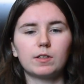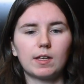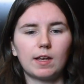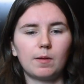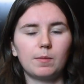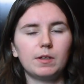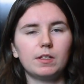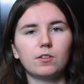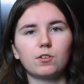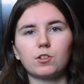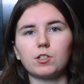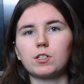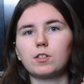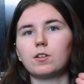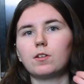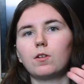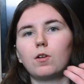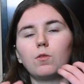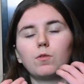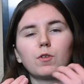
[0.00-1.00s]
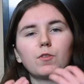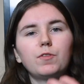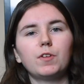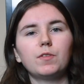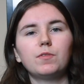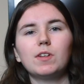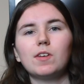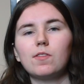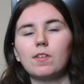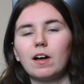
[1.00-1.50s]
I mean, there's over
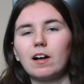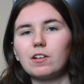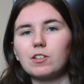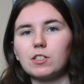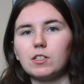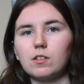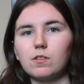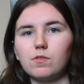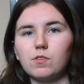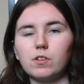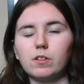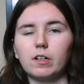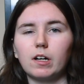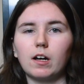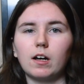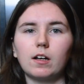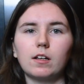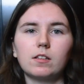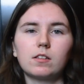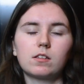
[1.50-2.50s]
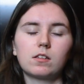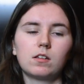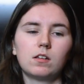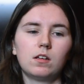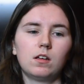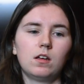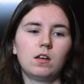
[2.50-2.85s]
50,000 of you guys.